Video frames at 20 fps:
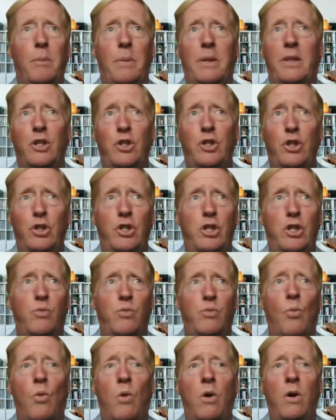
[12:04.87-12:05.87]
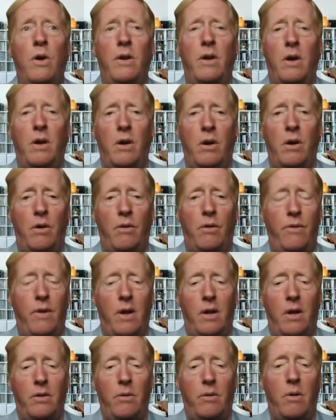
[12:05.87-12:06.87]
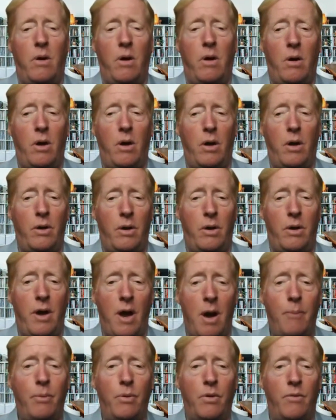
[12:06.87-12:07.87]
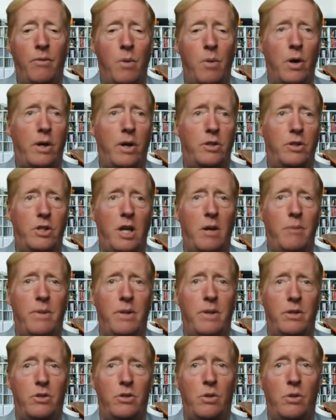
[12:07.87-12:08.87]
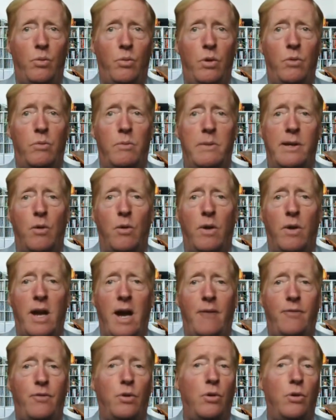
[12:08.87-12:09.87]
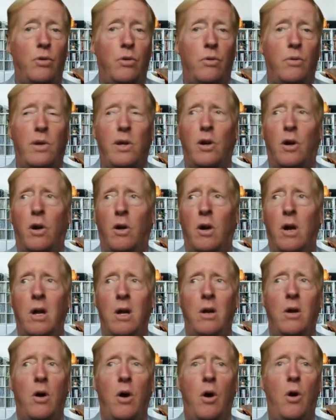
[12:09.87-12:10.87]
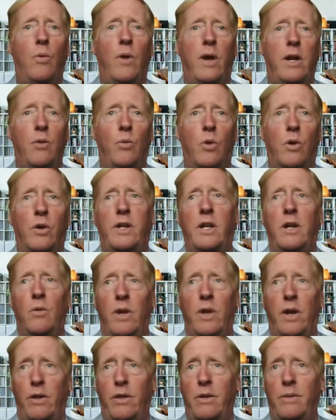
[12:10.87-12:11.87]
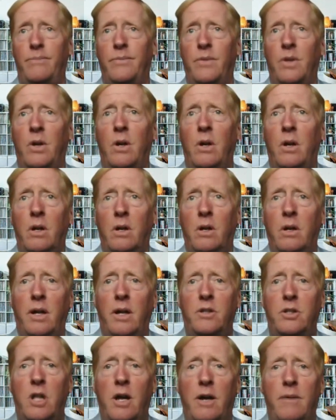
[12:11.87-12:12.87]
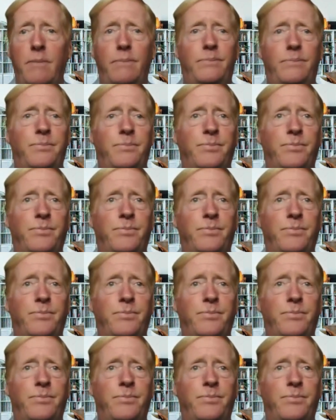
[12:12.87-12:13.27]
But this is just one of a number of market segments that we will be going after, who we are already working with. Next slide.